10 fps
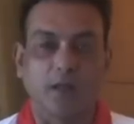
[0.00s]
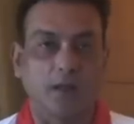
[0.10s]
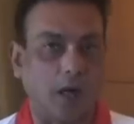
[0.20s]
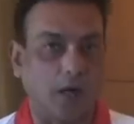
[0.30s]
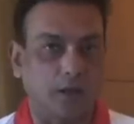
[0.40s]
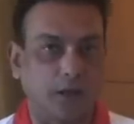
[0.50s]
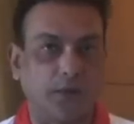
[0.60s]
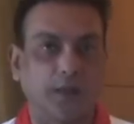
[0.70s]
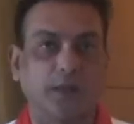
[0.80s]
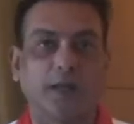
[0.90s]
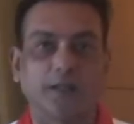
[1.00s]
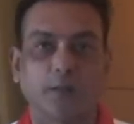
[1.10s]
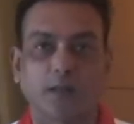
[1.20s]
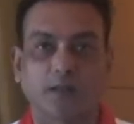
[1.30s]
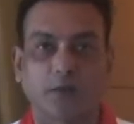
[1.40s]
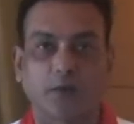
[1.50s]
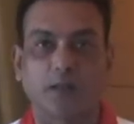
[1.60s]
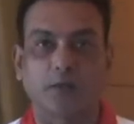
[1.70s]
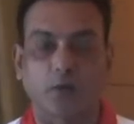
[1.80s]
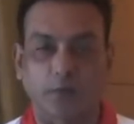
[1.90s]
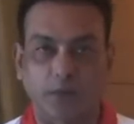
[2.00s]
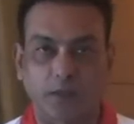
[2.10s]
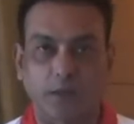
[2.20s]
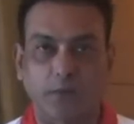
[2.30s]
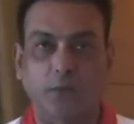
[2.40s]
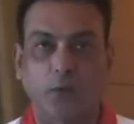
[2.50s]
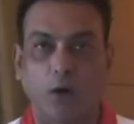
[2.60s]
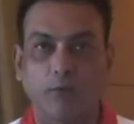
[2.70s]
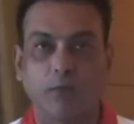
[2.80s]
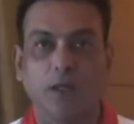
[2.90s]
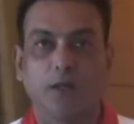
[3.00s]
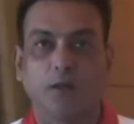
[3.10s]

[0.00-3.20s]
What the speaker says: Now, if he gets amongst the runs, or if he's in form,